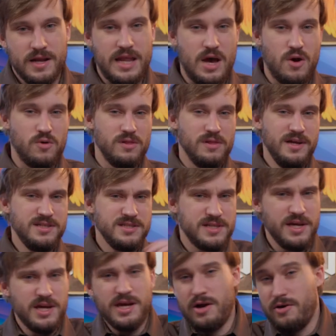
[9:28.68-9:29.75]
Now, let's
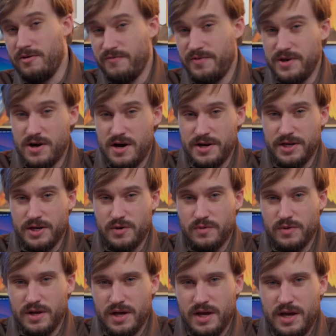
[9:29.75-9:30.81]
take care of the audio.
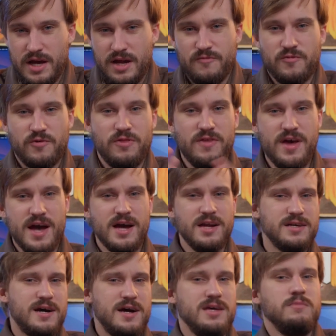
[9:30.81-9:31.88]
And for
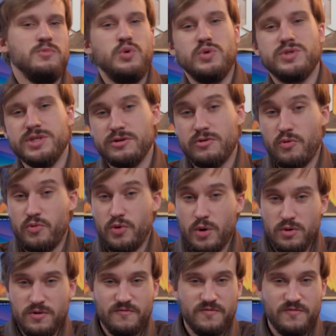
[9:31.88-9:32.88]
that, I am using Rode